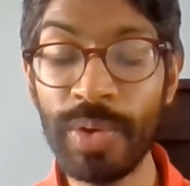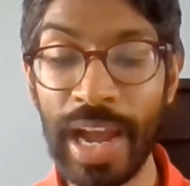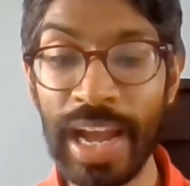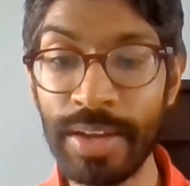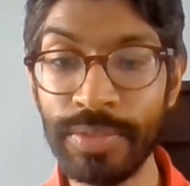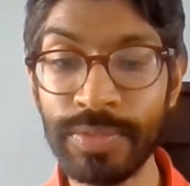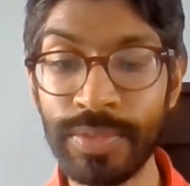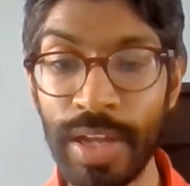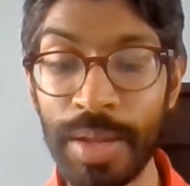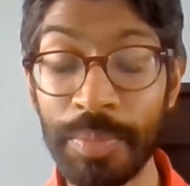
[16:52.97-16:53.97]
have
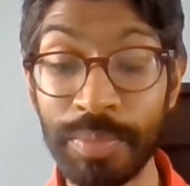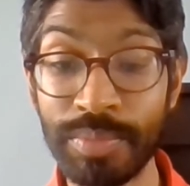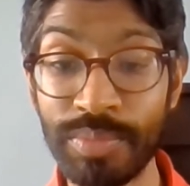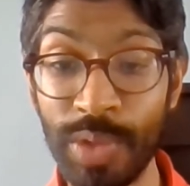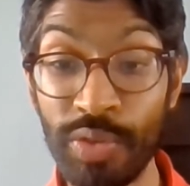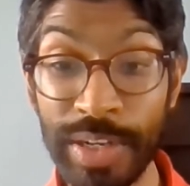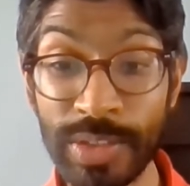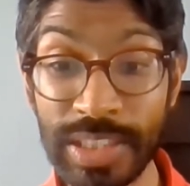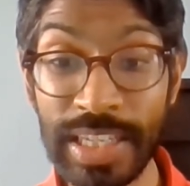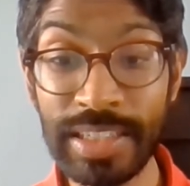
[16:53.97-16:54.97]
a really
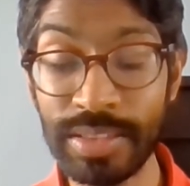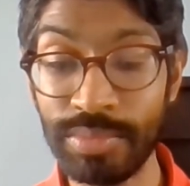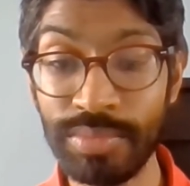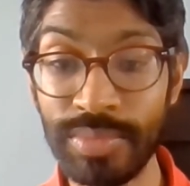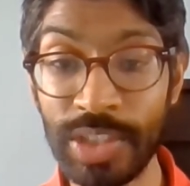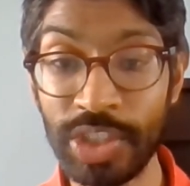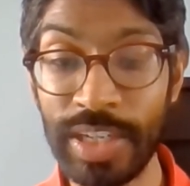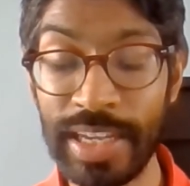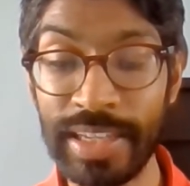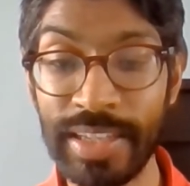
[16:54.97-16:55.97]
good season this
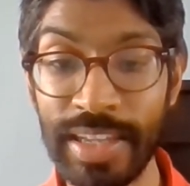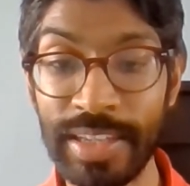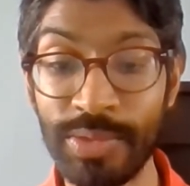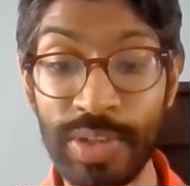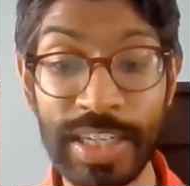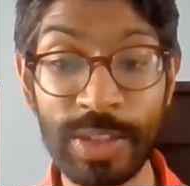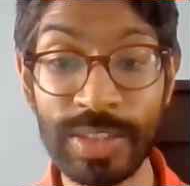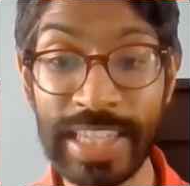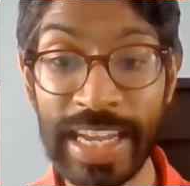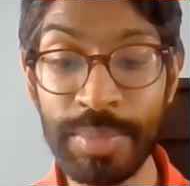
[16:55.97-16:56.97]
year, a really
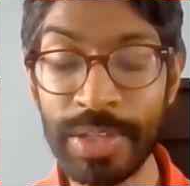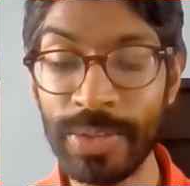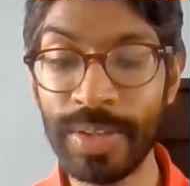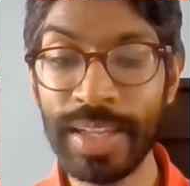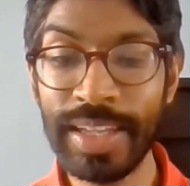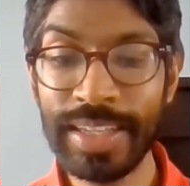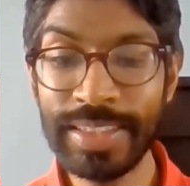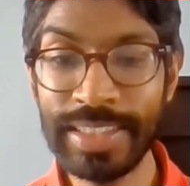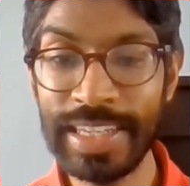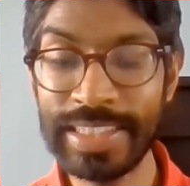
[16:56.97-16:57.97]
good debut
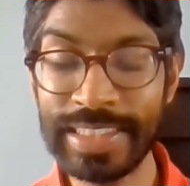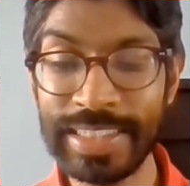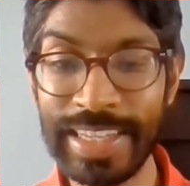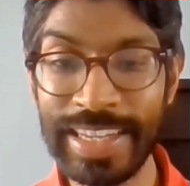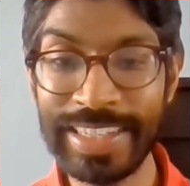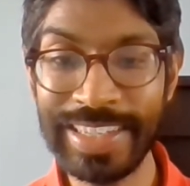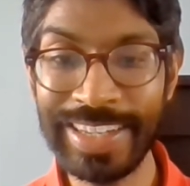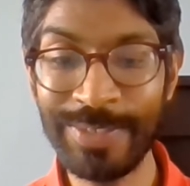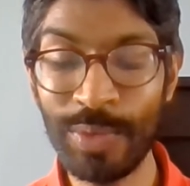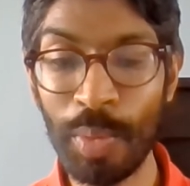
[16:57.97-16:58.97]
season
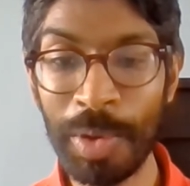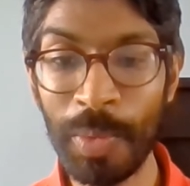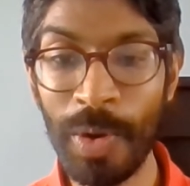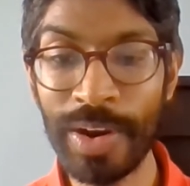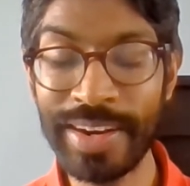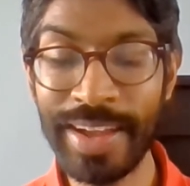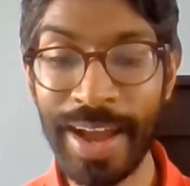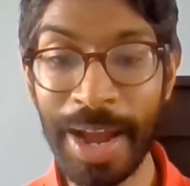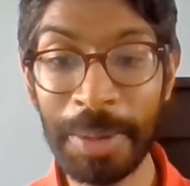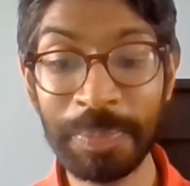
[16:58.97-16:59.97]
in Formula One.
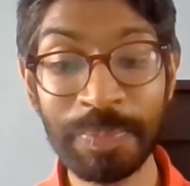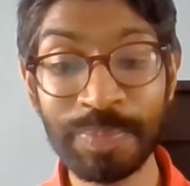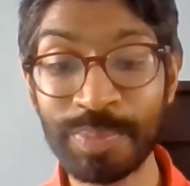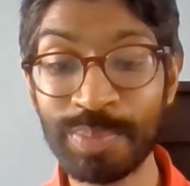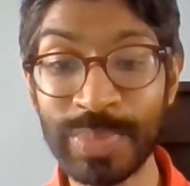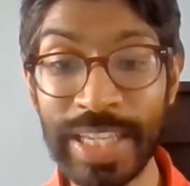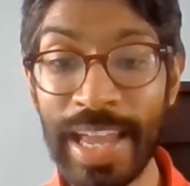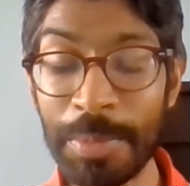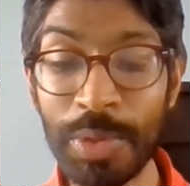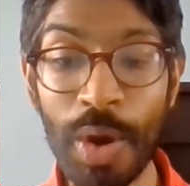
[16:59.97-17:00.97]
So
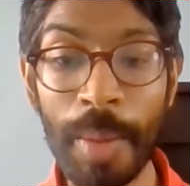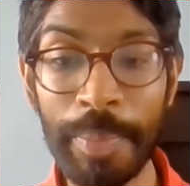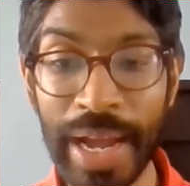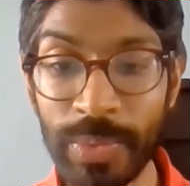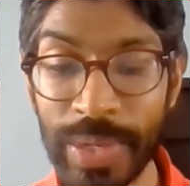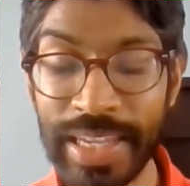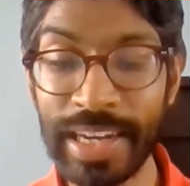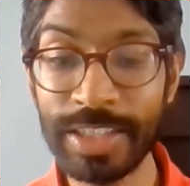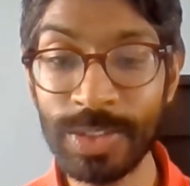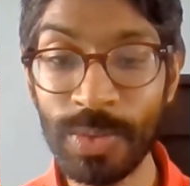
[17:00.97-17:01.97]
yeah, not a bad
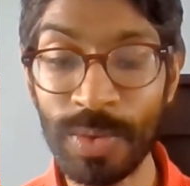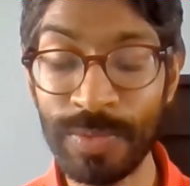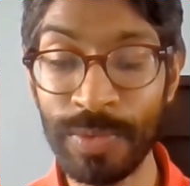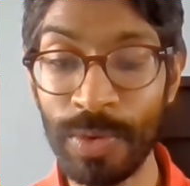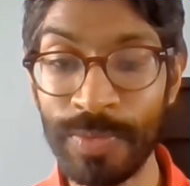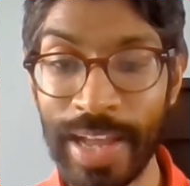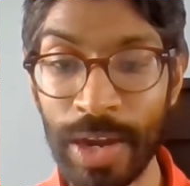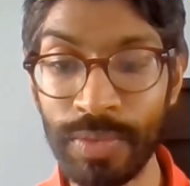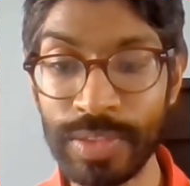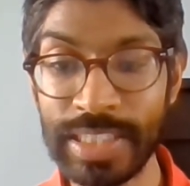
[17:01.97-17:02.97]
weekend at all for
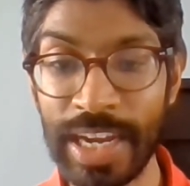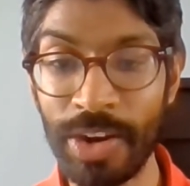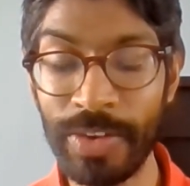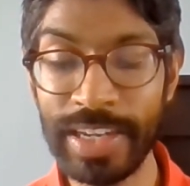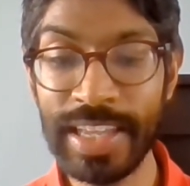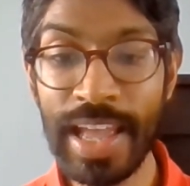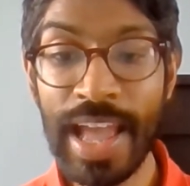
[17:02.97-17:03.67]
Alpha Tauri.